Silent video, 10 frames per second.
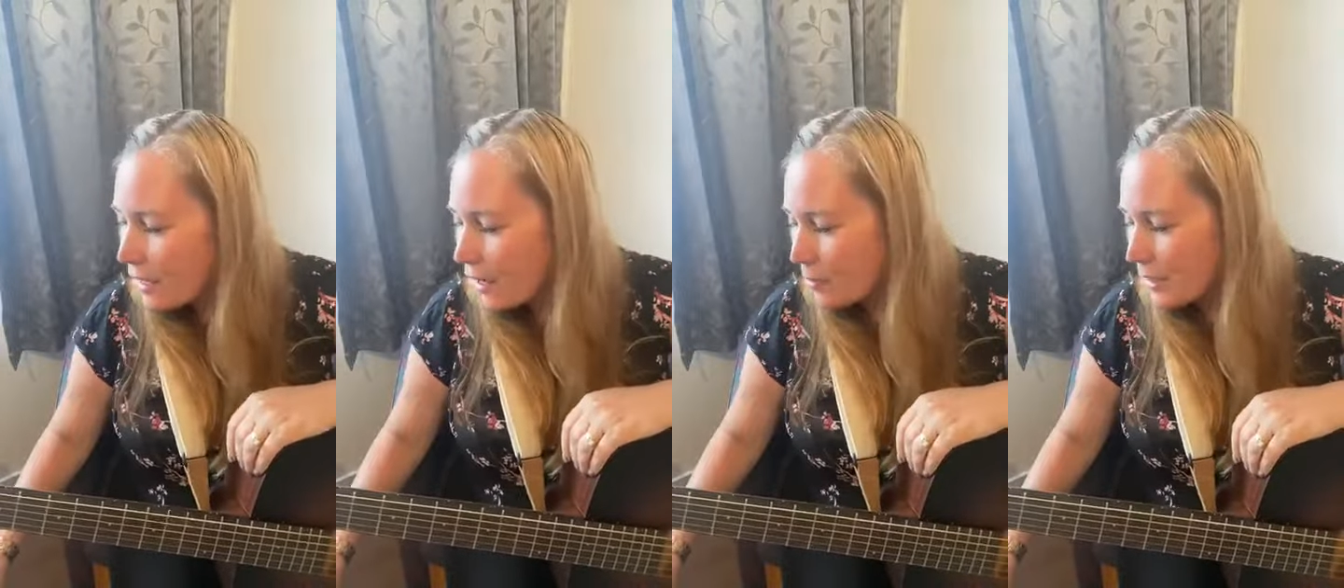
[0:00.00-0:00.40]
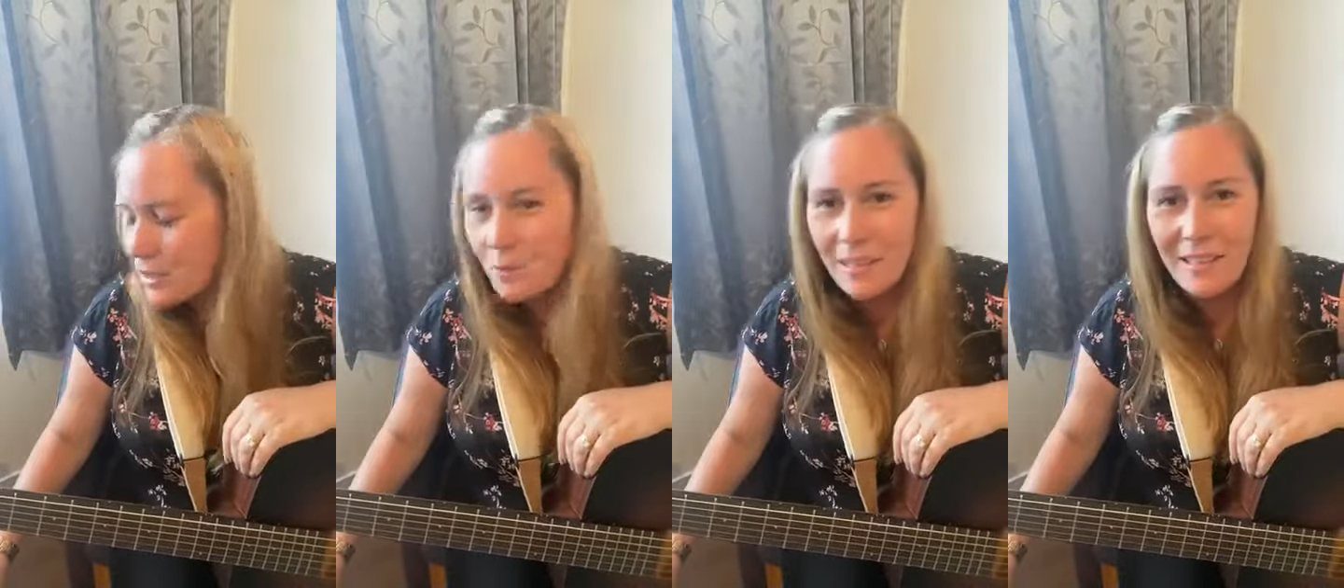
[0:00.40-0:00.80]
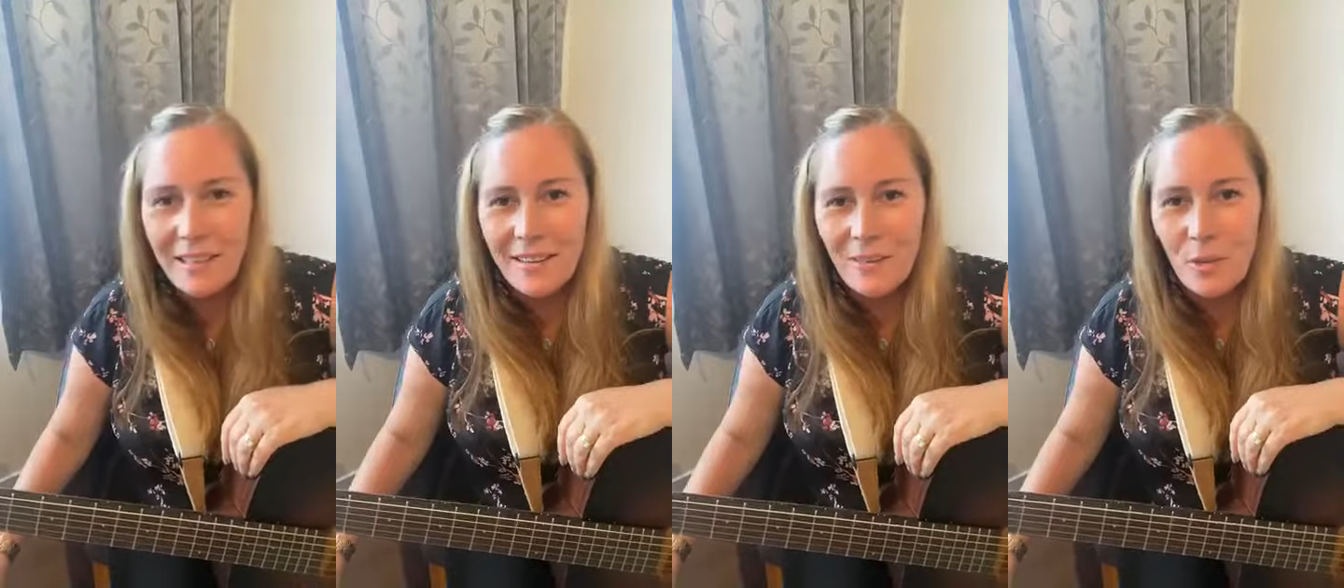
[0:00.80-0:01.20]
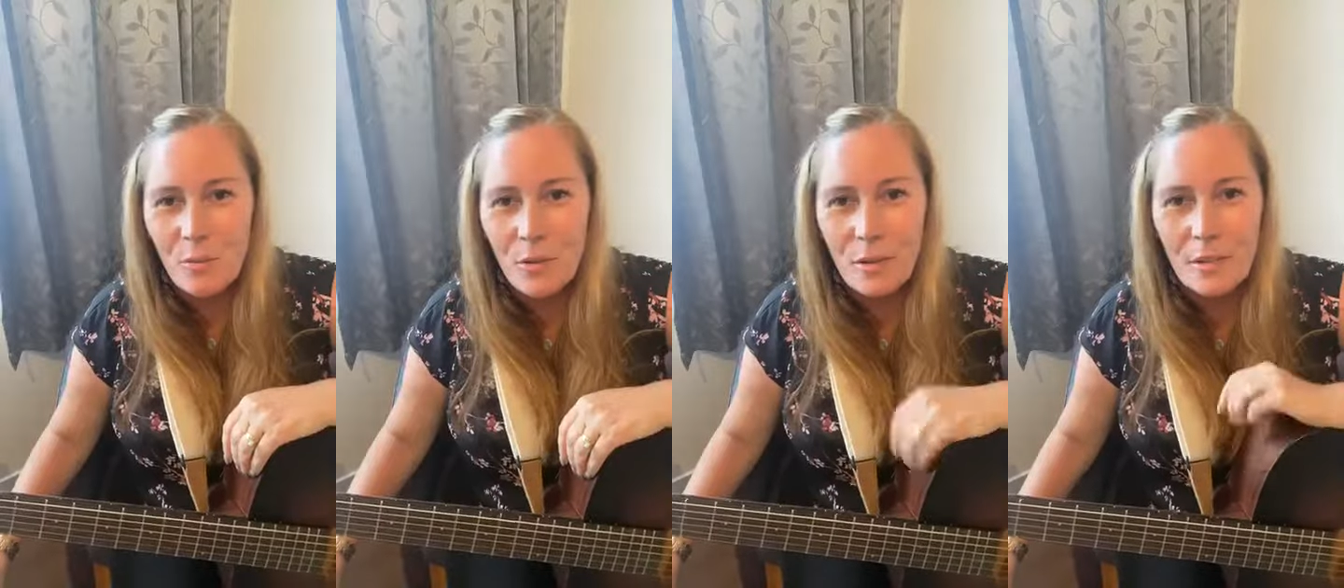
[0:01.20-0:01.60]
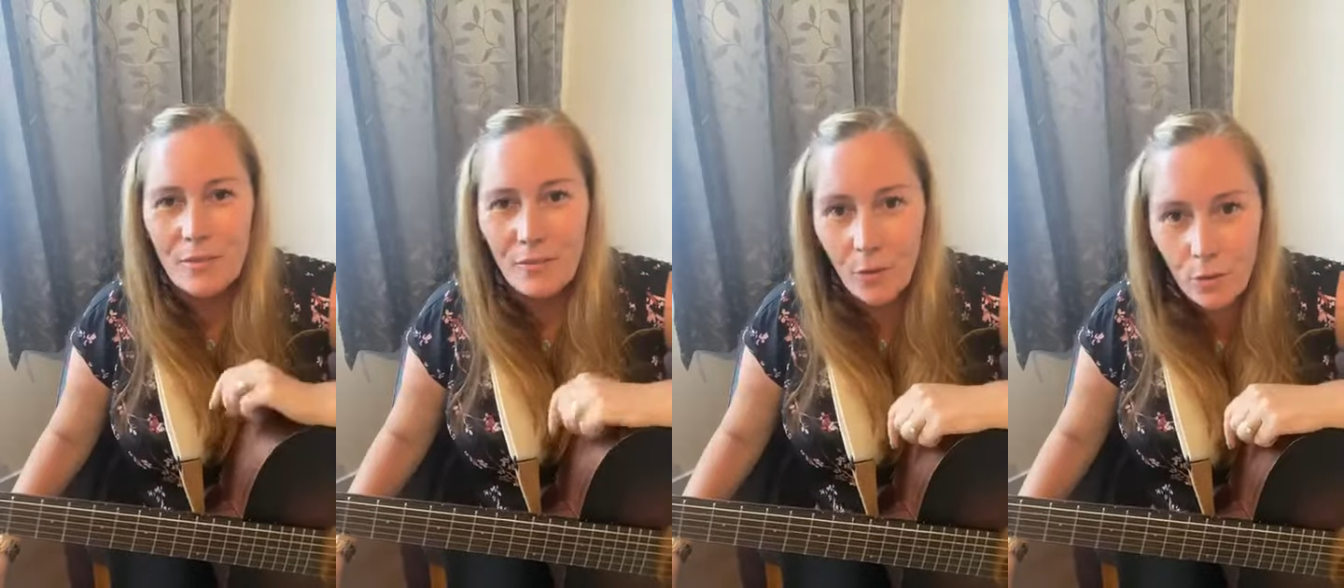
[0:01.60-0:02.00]
On page 29 of the workbook, there's
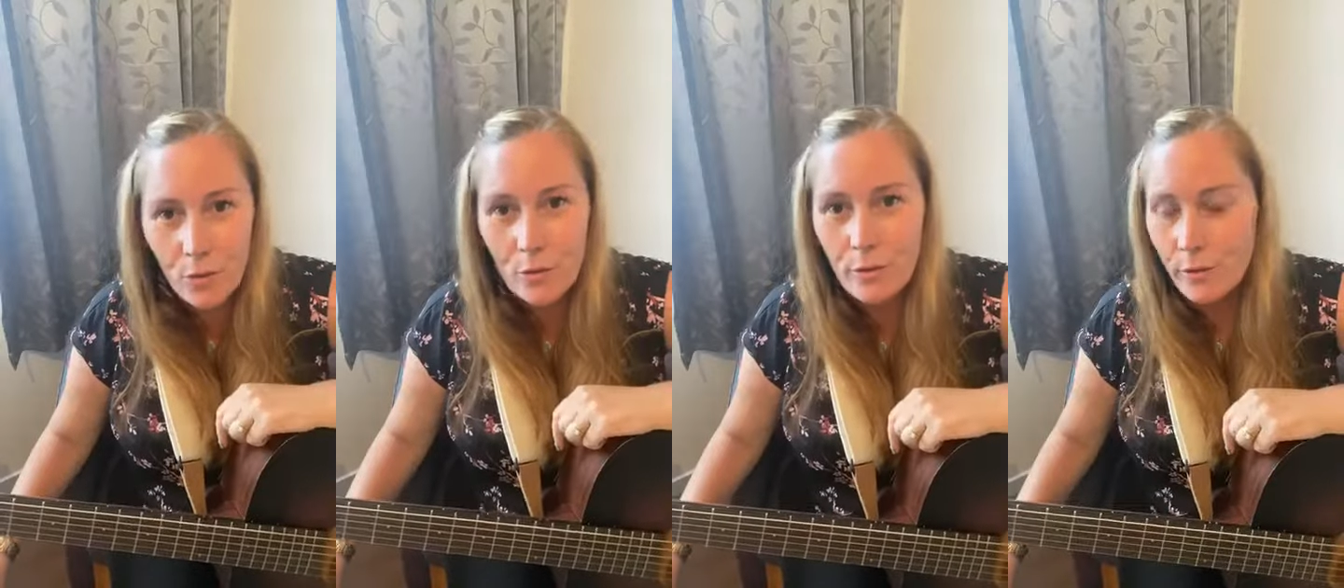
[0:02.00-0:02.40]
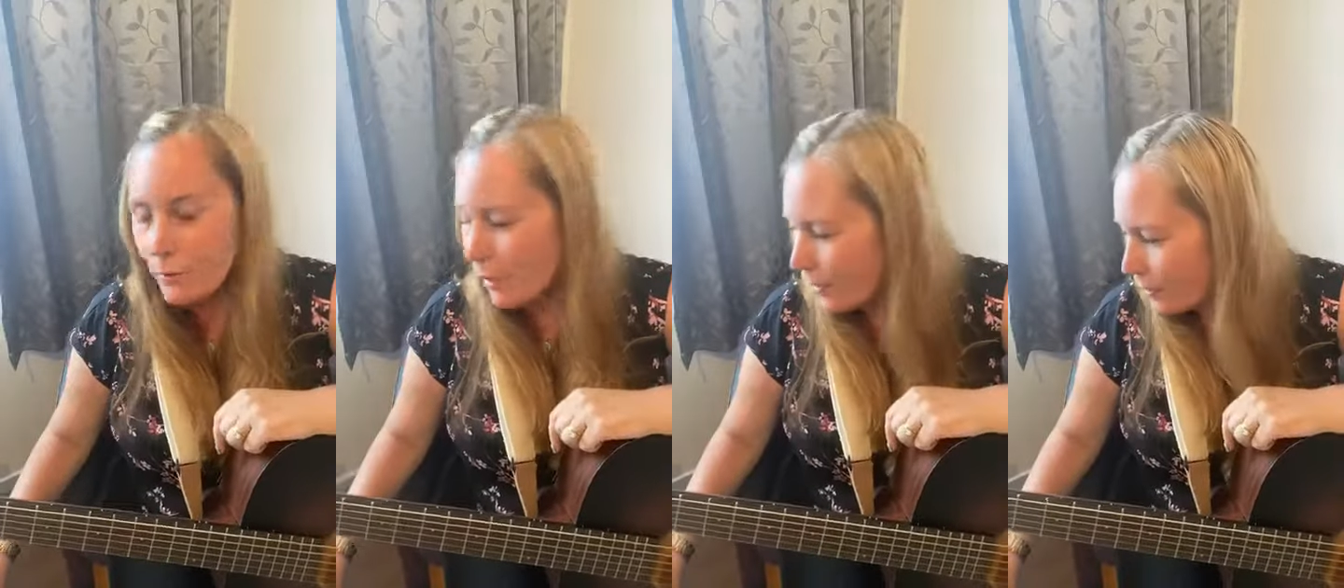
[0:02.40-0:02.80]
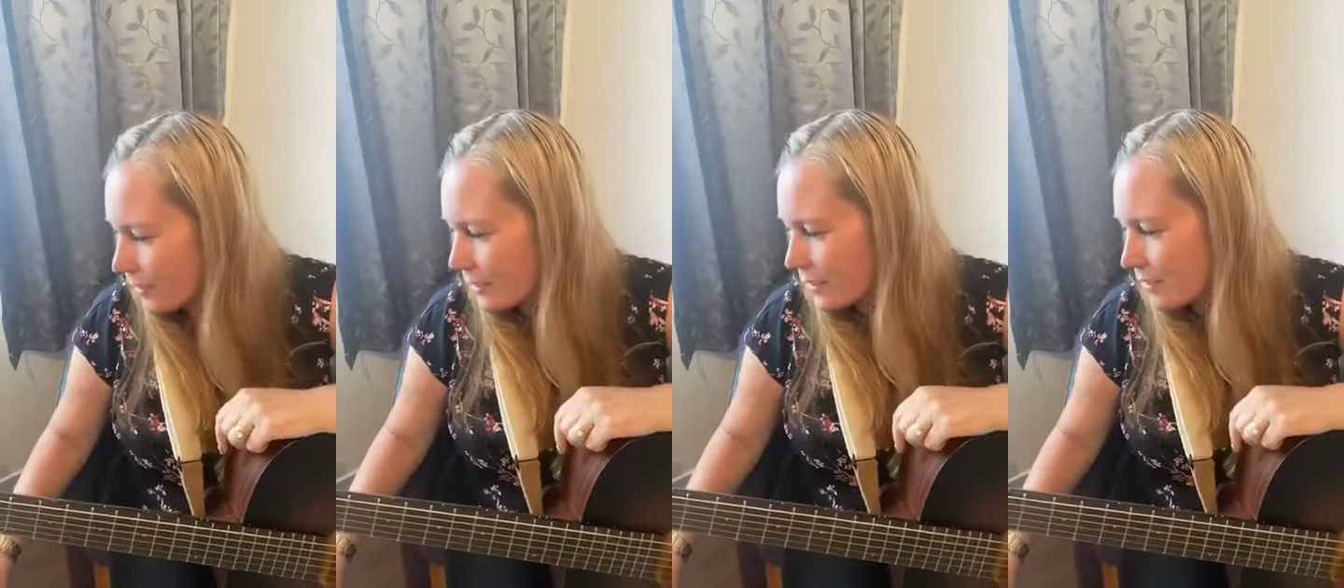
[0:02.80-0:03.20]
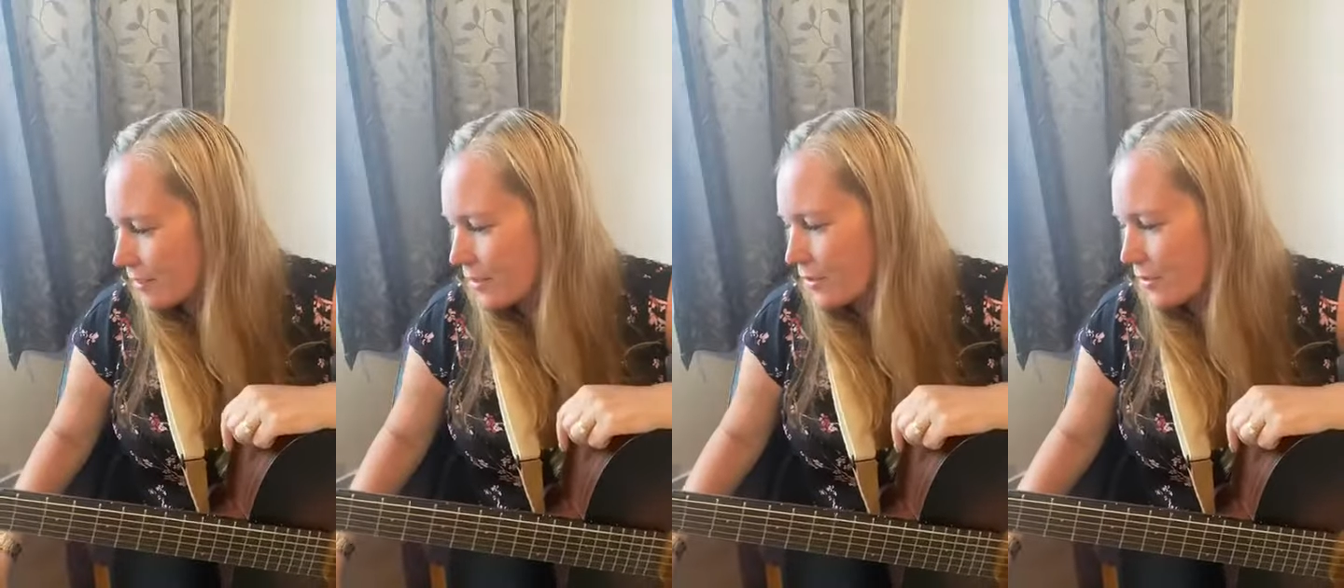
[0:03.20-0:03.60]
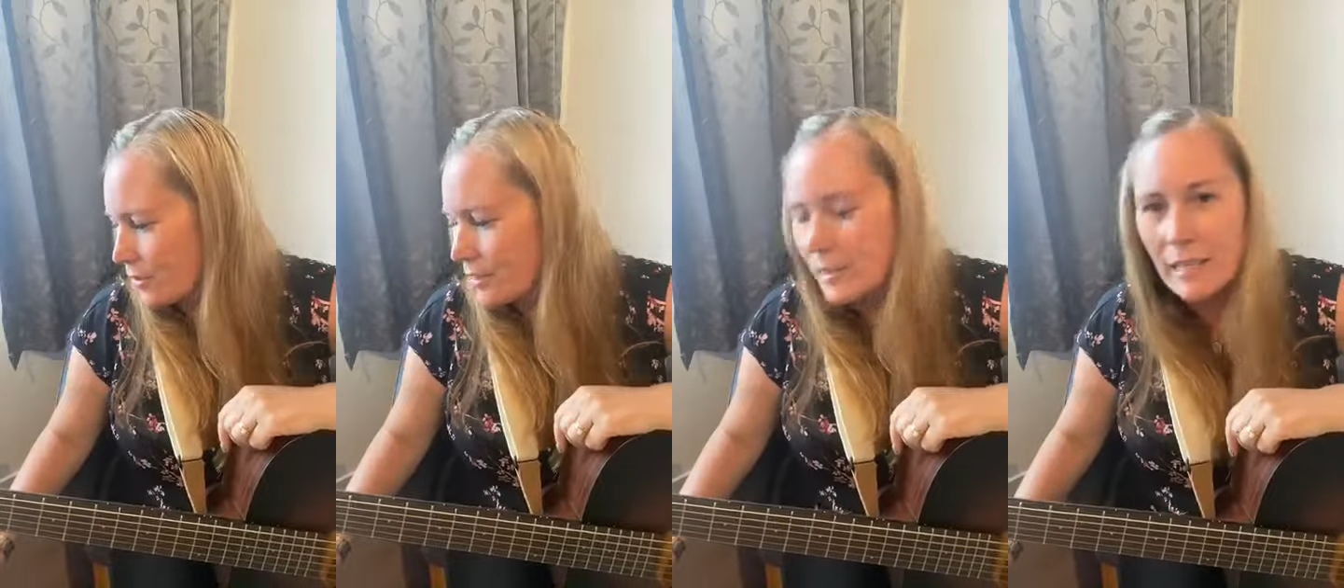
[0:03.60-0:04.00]
photos of my fingers on
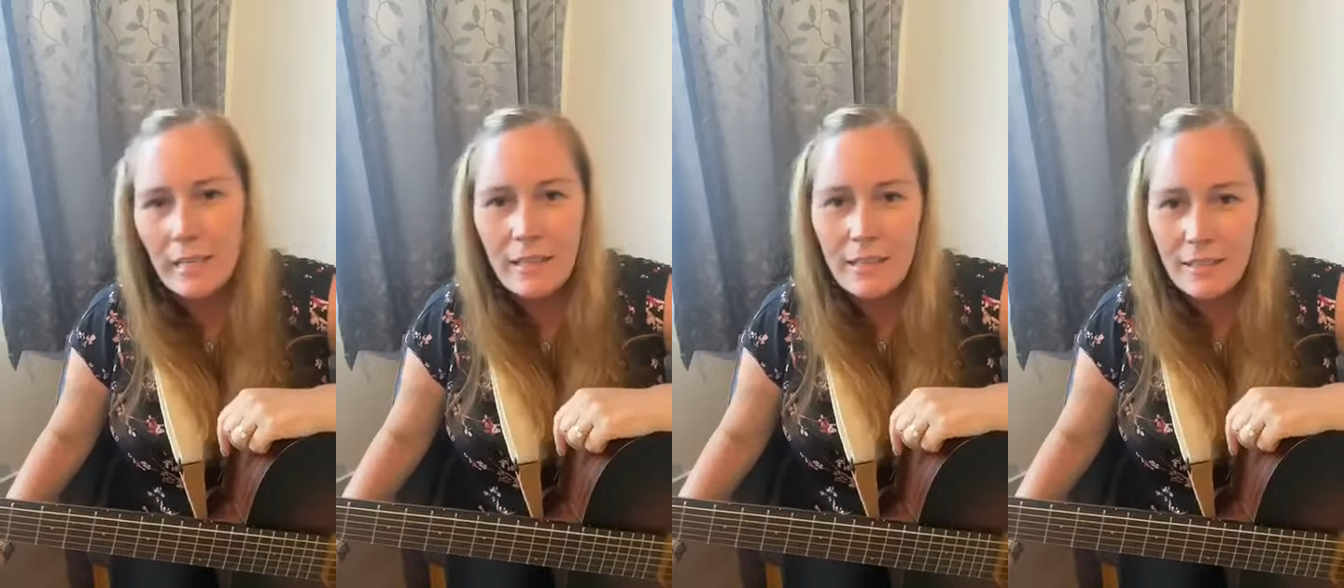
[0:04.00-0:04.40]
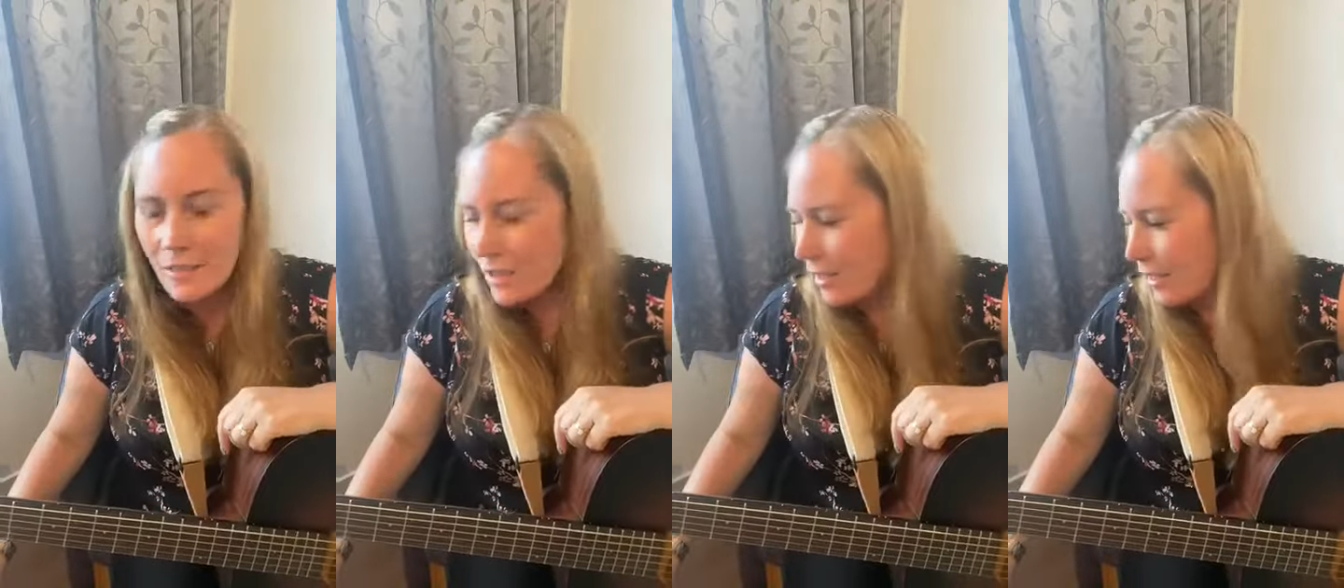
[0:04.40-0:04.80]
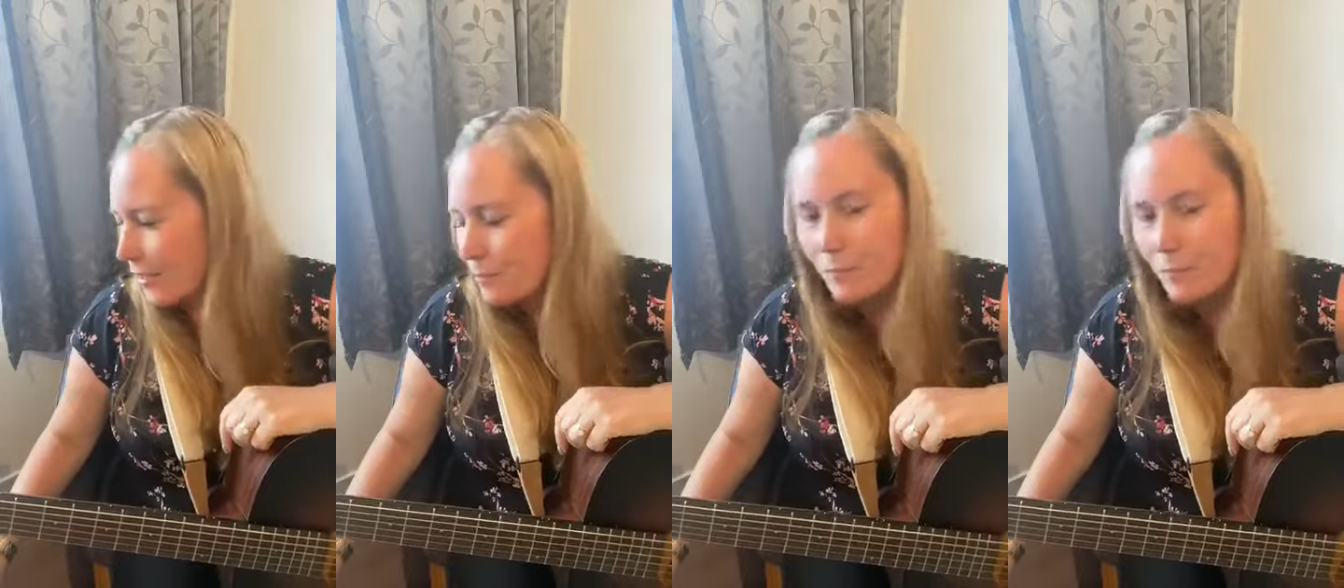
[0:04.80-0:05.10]
the D, the G,